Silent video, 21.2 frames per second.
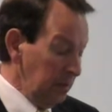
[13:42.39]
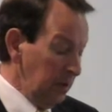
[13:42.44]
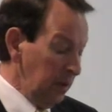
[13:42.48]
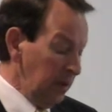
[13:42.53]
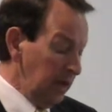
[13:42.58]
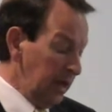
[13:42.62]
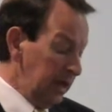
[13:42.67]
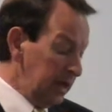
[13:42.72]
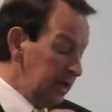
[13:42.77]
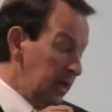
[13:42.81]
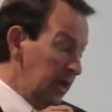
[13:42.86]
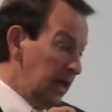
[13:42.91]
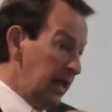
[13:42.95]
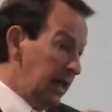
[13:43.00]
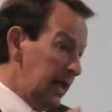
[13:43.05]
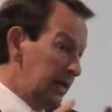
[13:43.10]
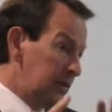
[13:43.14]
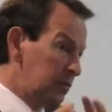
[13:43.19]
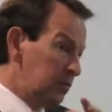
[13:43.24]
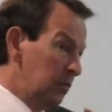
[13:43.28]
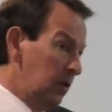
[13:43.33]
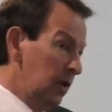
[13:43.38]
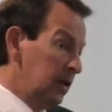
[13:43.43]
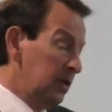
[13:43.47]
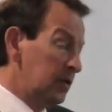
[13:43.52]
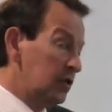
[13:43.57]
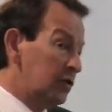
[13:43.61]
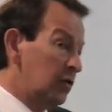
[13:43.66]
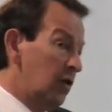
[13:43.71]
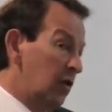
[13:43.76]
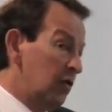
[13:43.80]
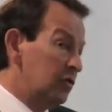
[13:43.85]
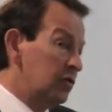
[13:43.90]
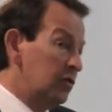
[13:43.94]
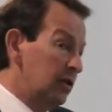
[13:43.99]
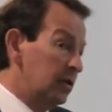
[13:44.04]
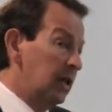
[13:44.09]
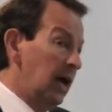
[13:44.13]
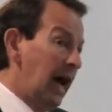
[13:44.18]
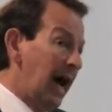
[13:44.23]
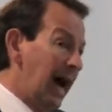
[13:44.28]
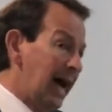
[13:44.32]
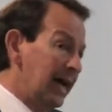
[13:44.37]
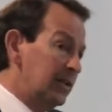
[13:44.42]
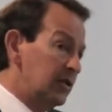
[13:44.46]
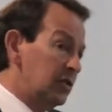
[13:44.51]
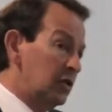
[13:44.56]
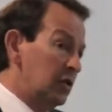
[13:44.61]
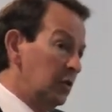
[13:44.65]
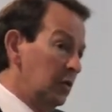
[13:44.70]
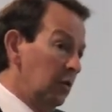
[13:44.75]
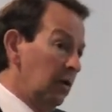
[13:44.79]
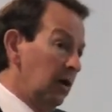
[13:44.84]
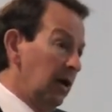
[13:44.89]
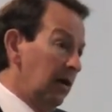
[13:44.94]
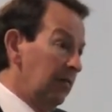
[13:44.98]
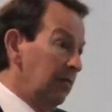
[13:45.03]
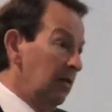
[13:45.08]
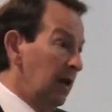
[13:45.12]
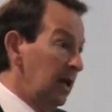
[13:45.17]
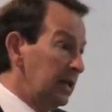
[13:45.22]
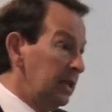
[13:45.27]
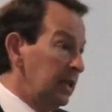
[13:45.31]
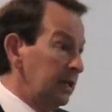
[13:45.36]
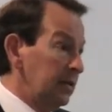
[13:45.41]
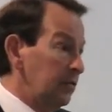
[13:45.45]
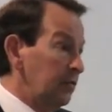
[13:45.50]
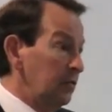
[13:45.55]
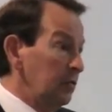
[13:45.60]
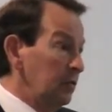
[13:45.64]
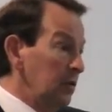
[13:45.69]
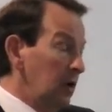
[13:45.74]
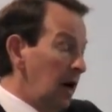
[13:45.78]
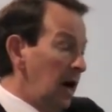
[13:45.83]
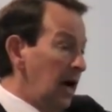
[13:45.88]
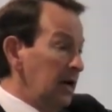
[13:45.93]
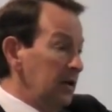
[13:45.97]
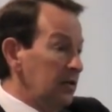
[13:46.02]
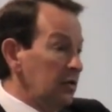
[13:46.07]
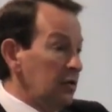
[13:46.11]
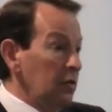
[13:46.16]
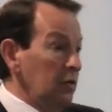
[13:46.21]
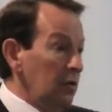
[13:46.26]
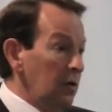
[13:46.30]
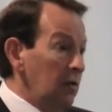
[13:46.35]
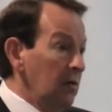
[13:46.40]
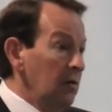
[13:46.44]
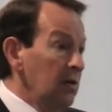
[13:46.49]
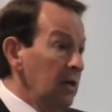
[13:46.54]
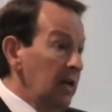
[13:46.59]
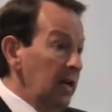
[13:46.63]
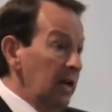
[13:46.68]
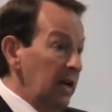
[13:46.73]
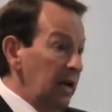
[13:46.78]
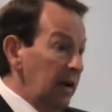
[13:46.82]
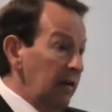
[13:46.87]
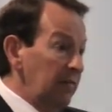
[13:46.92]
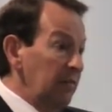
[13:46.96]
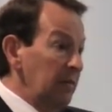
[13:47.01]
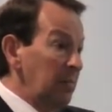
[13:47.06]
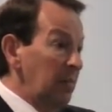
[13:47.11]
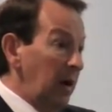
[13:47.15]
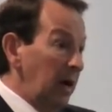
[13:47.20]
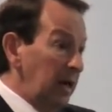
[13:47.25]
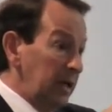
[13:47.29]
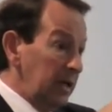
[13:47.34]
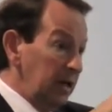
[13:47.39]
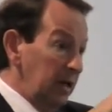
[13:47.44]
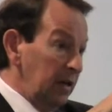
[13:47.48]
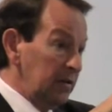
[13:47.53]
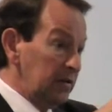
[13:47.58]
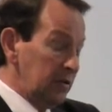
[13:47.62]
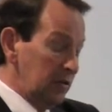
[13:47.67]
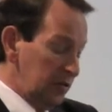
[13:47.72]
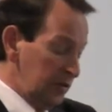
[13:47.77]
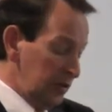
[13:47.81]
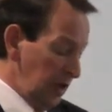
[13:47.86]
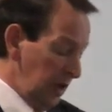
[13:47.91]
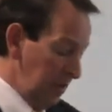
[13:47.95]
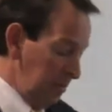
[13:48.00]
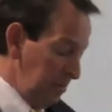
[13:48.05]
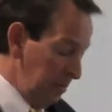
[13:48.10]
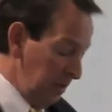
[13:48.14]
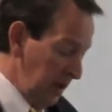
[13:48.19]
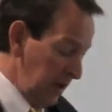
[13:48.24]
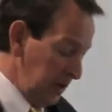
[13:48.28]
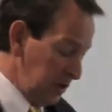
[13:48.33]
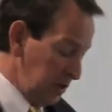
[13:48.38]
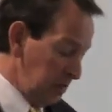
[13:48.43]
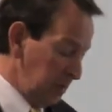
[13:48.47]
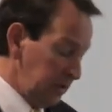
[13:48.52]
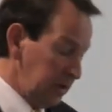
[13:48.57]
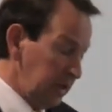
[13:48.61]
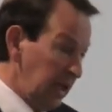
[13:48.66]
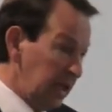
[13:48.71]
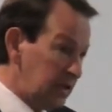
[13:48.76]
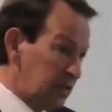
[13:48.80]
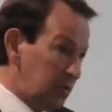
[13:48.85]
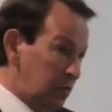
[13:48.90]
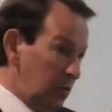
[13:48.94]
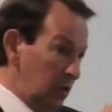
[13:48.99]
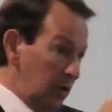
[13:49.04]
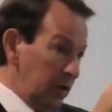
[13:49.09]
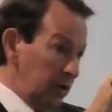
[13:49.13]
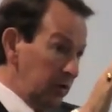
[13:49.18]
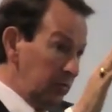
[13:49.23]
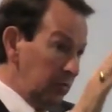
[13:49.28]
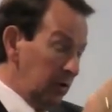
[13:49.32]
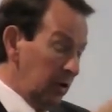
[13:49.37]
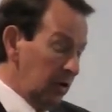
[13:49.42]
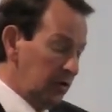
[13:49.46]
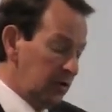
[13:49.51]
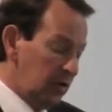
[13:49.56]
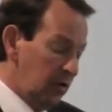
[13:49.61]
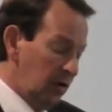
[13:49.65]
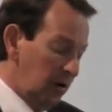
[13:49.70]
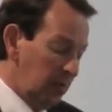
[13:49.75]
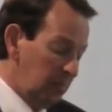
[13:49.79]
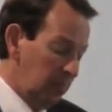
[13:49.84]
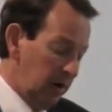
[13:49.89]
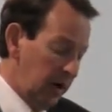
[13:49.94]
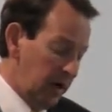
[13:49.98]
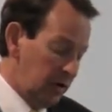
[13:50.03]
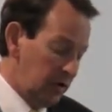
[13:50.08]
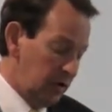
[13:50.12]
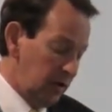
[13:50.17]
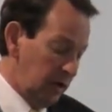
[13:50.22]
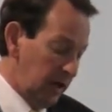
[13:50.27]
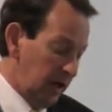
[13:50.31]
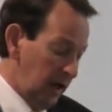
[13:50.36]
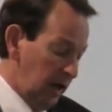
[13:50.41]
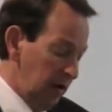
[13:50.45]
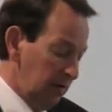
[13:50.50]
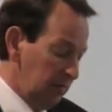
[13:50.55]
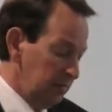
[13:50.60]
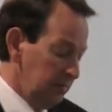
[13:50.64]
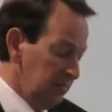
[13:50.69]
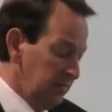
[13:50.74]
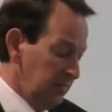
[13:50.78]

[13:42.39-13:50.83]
And that really starts at the high school level. I think through high school, everybody needs the same base, but that's where you really start branching out.